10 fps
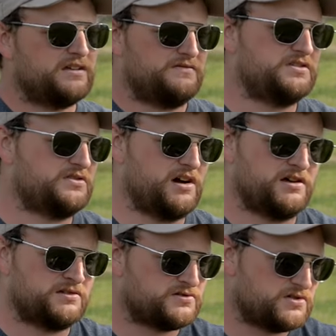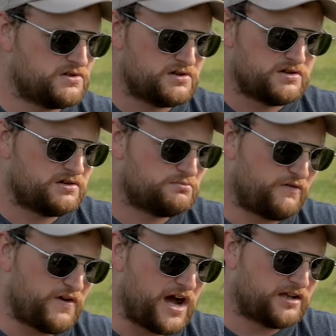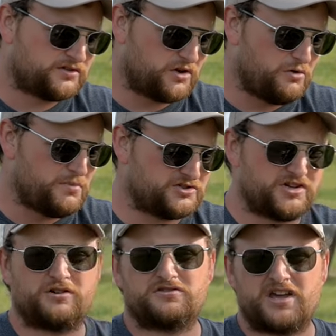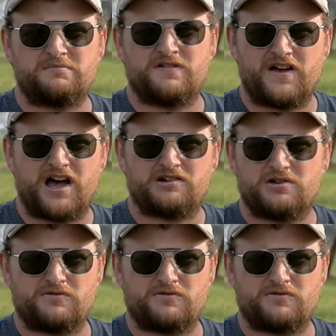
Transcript: These guns provide so much entertainment value.